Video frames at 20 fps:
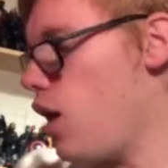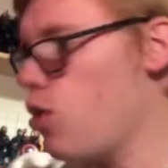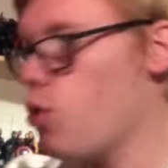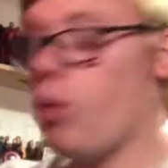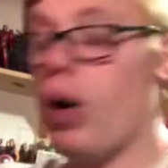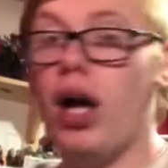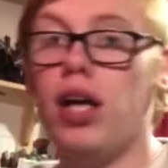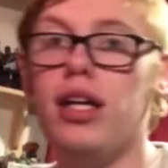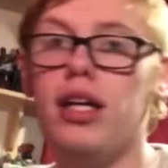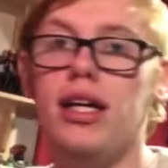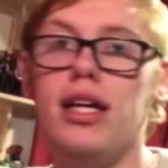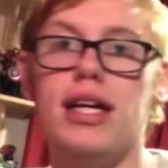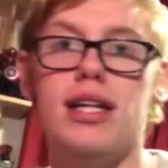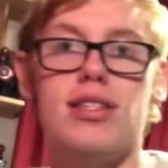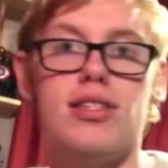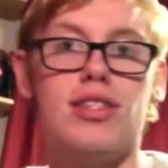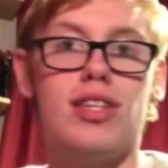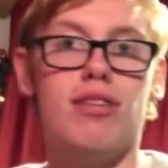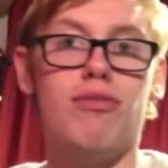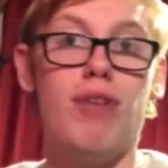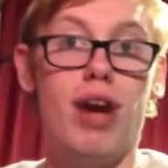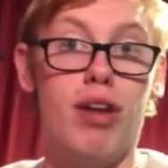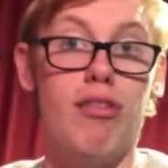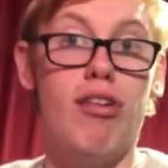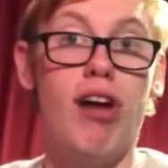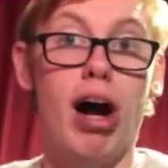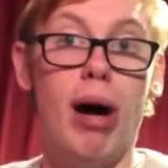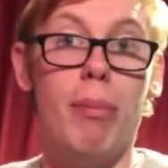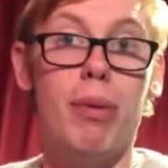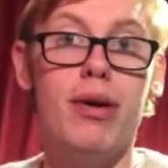other one is the
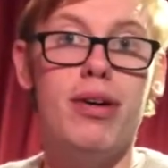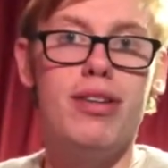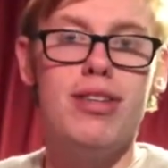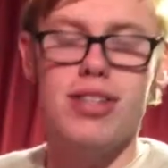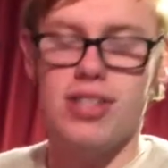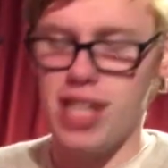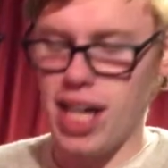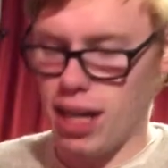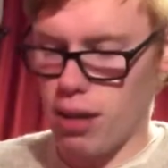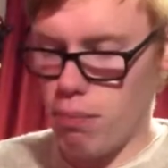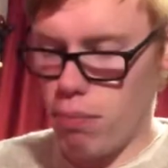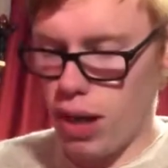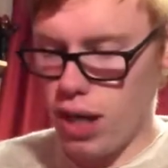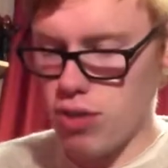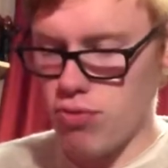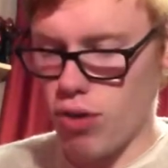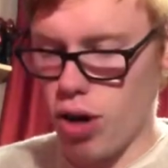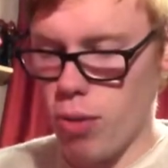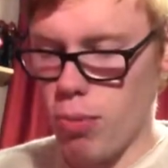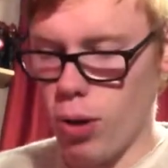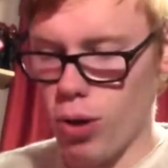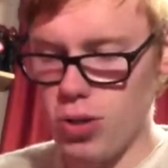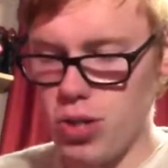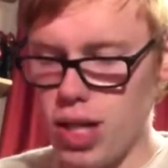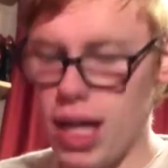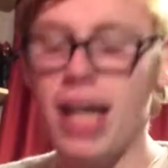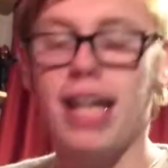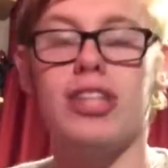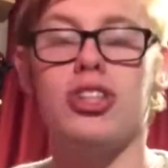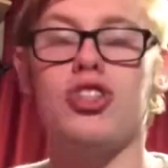runner-up, the second place robot,
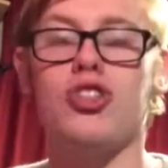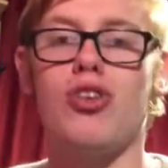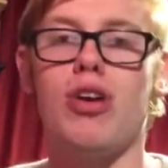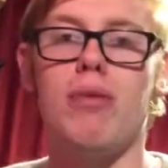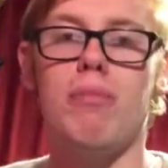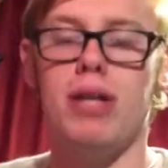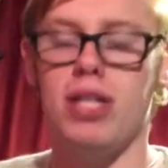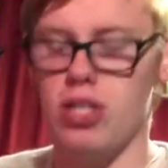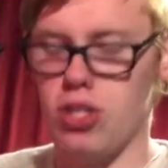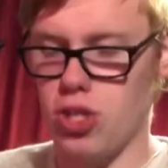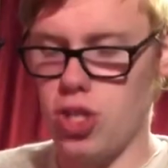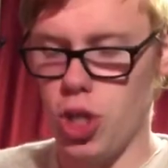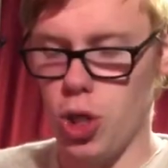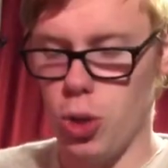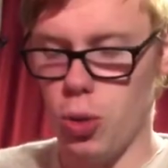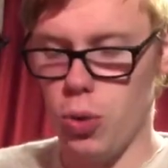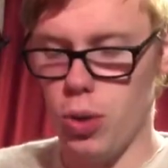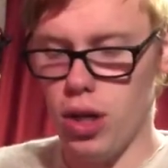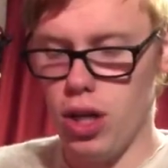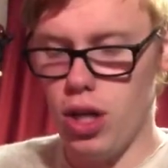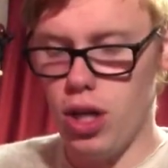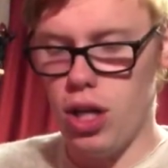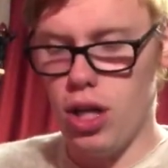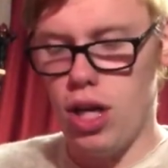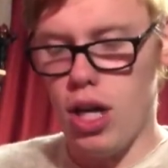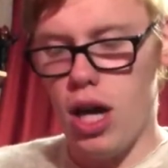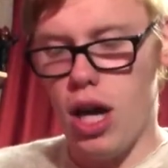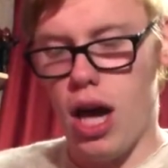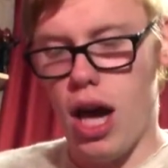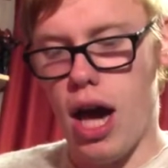Extremis 2
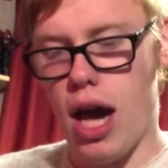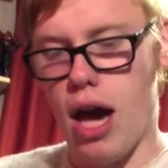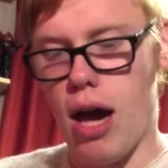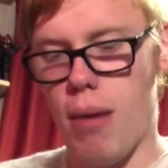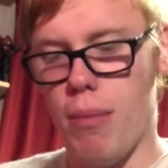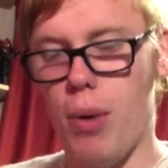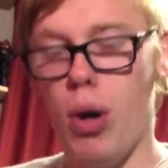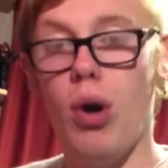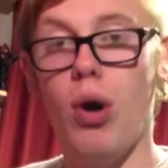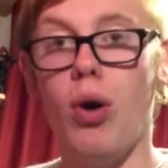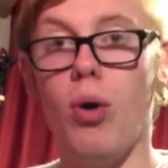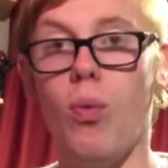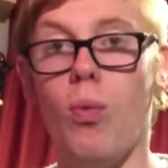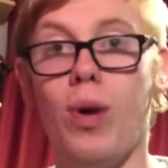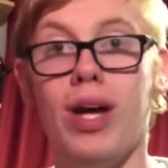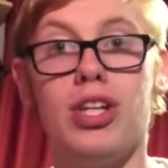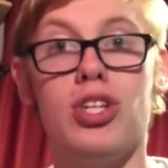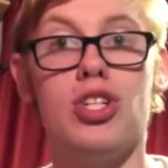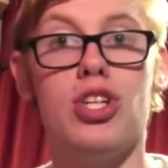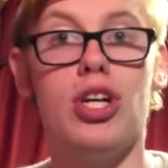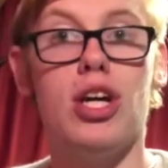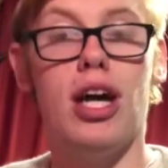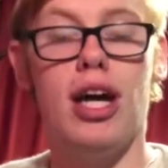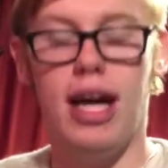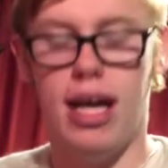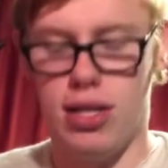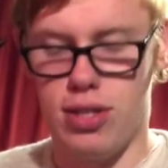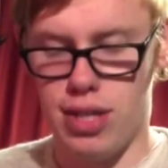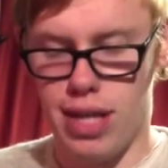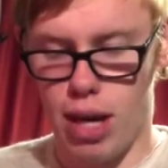um, which
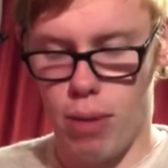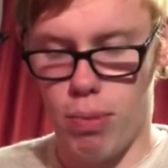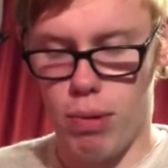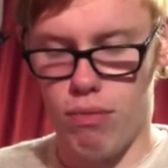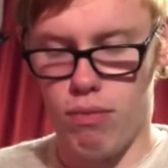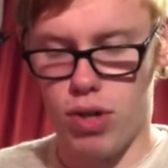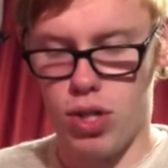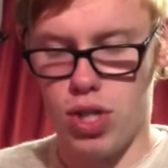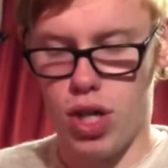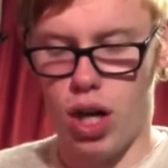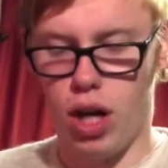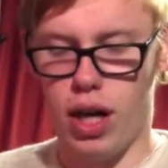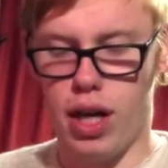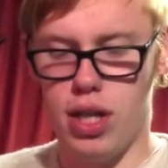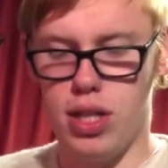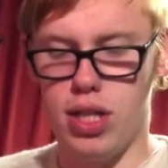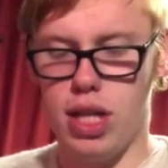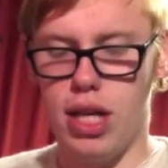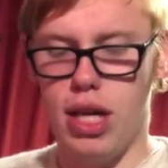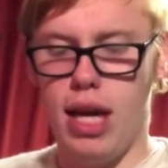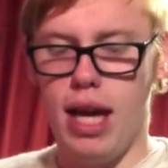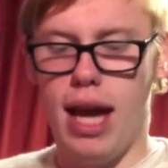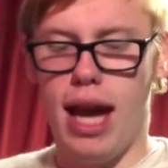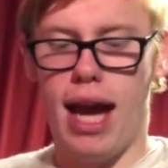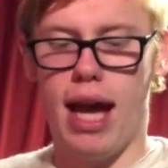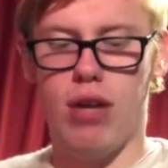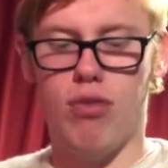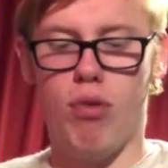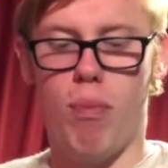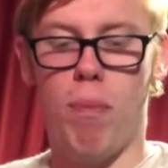has now been retired
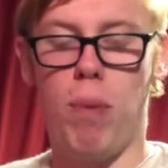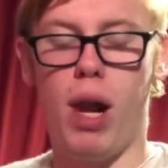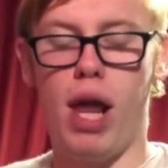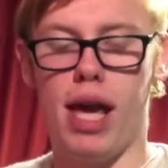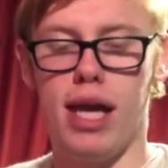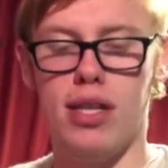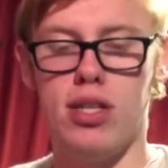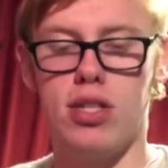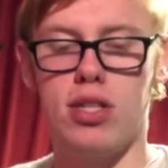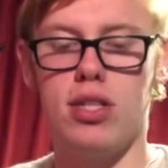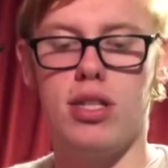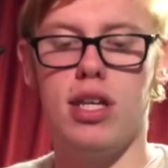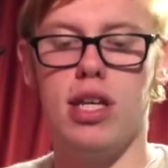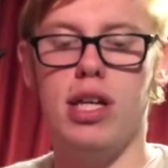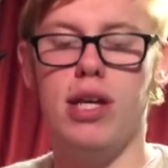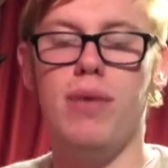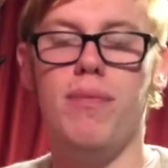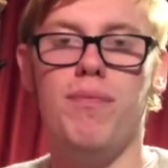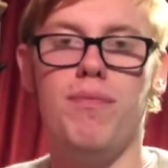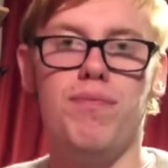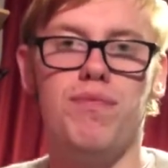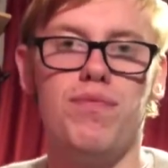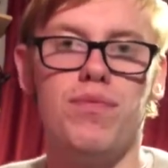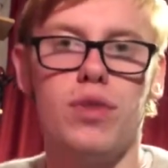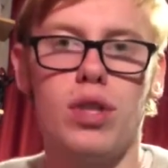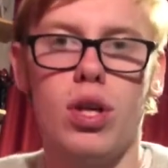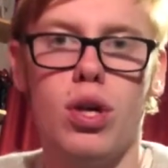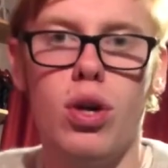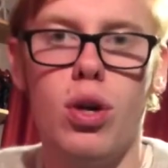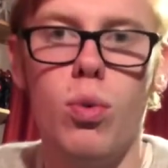and replaced
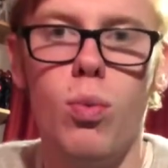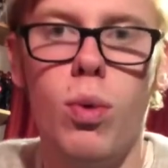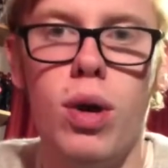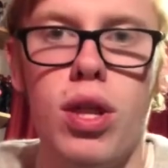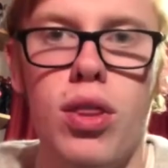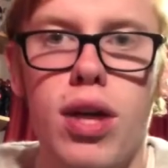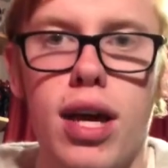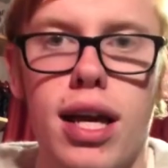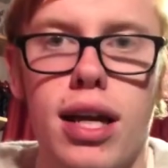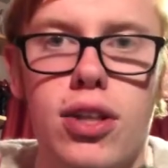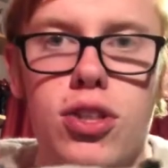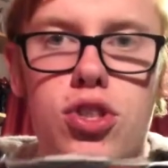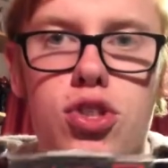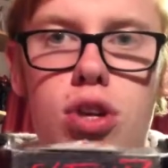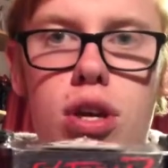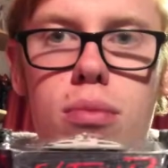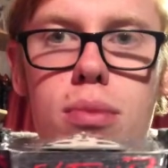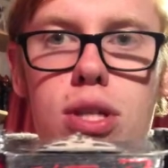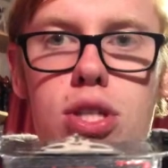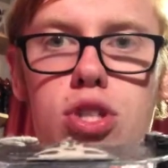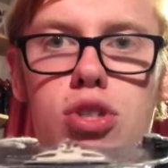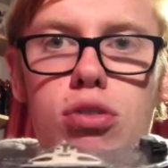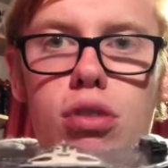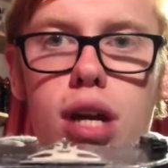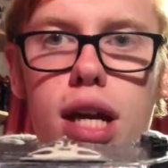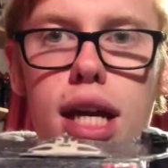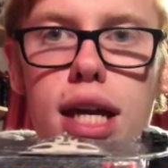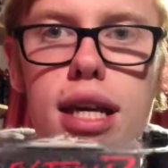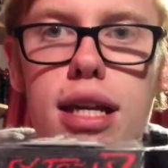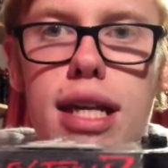with Extremis
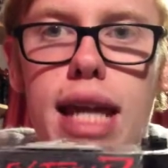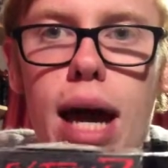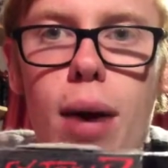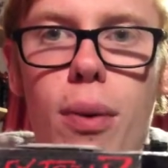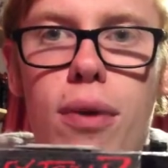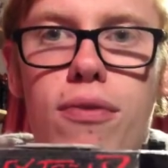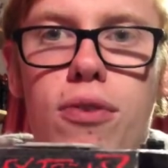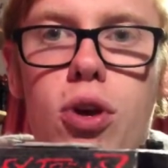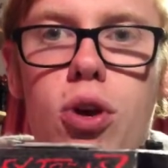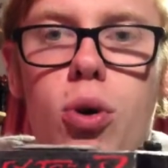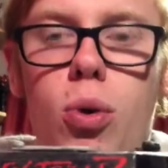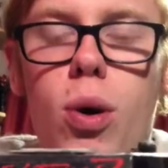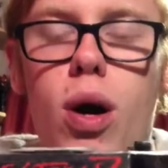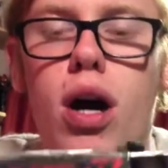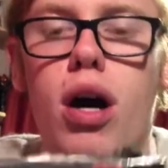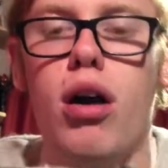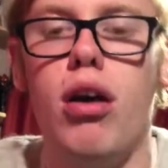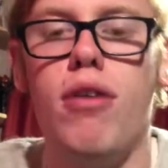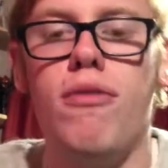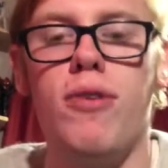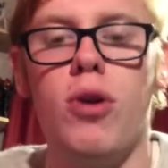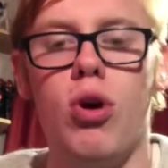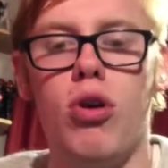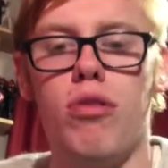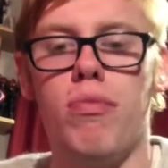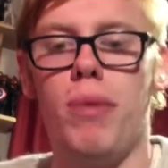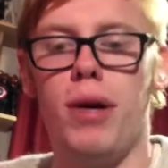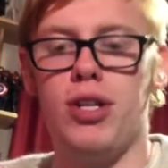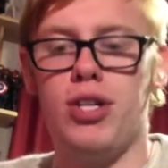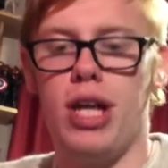3. Now, if you are a viewer
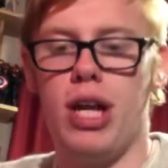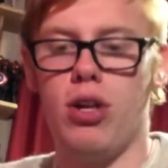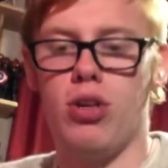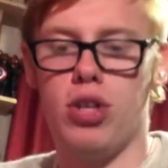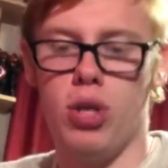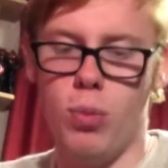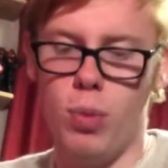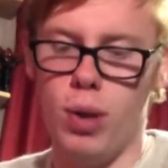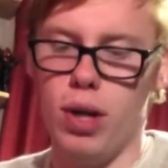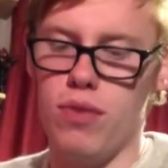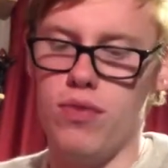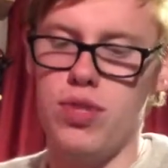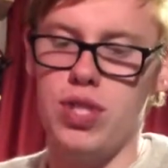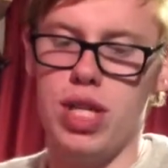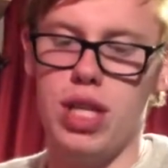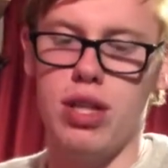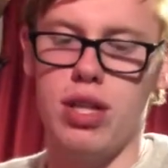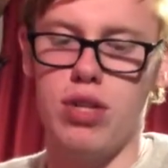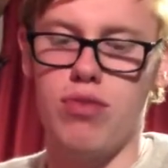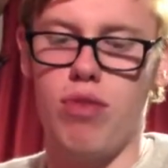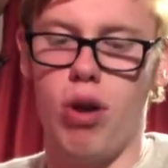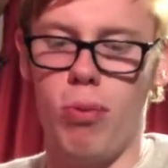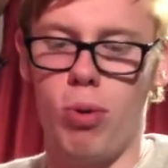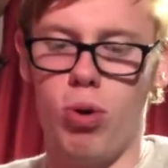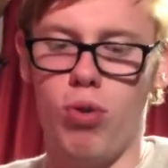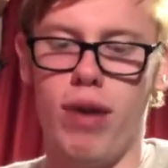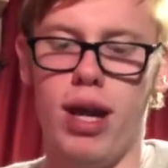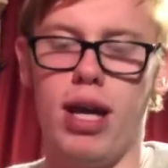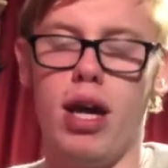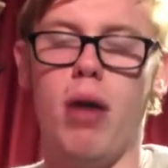of my channel, you will have seen this robot
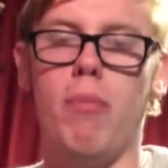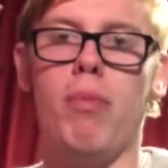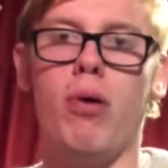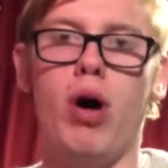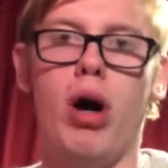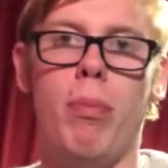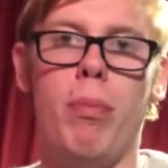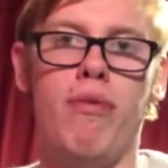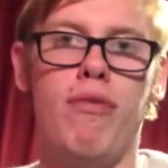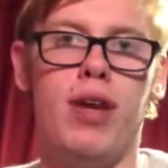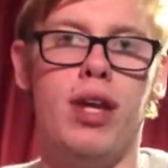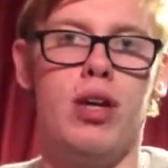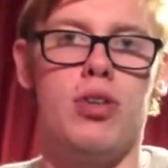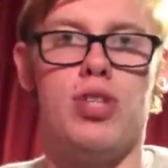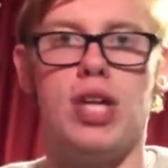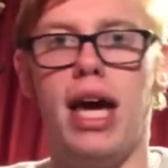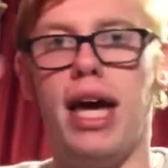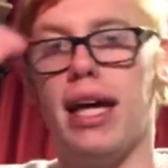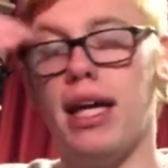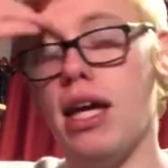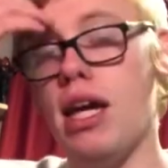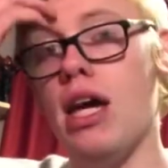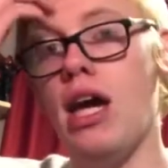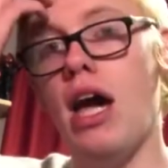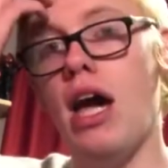already. I put up a video saying